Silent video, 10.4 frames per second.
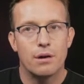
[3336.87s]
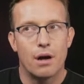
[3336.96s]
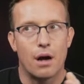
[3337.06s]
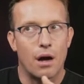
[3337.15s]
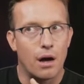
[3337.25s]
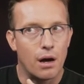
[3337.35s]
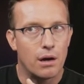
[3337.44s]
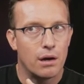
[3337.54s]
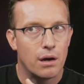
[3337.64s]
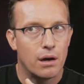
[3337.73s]

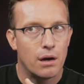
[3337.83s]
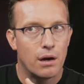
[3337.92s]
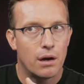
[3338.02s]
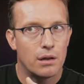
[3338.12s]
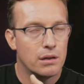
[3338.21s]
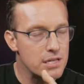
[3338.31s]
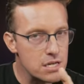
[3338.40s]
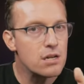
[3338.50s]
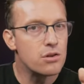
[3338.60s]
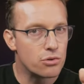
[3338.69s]

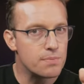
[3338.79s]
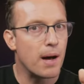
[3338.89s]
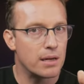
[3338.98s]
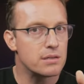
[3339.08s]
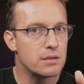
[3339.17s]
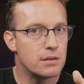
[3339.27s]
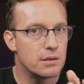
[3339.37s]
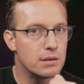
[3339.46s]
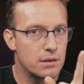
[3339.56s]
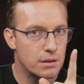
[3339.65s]
Listen to the response.
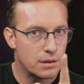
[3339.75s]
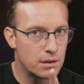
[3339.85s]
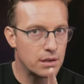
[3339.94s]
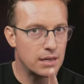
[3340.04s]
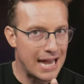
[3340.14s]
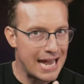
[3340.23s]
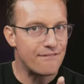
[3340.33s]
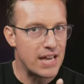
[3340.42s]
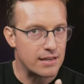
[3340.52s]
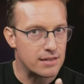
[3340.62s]
Can't
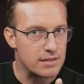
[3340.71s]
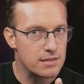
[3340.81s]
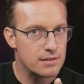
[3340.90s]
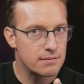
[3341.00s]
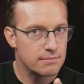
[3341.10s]
fake this.